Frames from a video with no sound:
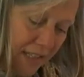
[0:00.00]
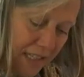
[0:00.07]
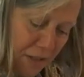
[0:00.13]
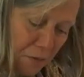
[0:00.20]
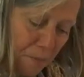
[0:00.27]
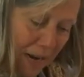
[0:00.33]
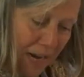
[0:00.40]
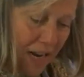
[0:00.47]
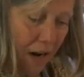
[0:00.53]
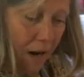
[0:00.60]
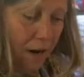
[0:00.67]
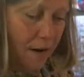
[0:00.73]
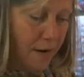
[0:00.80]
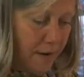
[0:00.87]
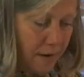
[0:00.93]
This will make a
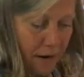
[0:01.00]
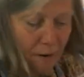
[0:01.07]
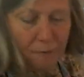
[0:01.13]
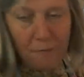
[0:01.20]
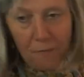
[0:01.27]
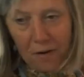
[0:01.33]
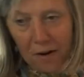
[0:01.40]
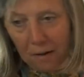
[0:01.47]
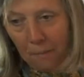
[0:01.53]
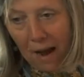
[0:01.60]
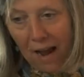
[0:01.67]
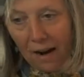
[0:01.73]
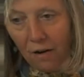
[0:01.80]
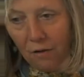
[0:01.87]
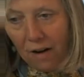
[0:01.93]
lovely
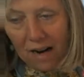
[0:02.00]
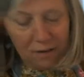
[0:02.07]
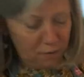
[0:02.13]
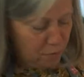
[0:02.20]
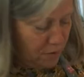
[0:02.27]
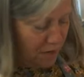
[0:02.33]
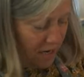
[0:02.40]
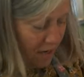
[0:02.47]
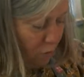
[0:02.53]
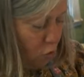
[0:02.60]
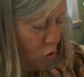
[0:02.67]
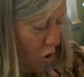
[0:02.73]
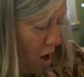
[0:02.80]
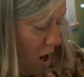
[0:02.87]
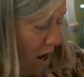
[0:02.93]
background. When it
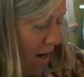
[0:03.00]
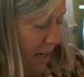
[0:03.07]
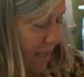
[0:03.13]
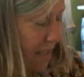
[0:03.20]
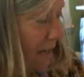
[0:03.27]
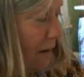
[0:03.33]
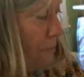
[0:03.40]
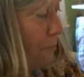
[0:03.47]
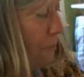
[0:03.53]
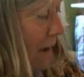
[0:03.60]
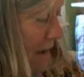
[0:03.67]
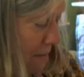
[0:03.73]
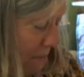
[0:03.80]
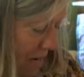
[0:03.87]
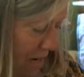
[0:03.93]
dries, it
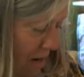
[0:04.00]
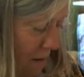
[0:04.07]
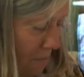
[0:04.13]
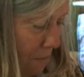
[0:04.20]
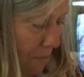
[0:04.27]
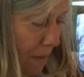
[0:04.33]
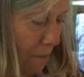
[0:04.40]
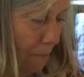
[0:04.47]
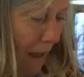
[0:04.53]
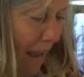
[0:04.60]
may become the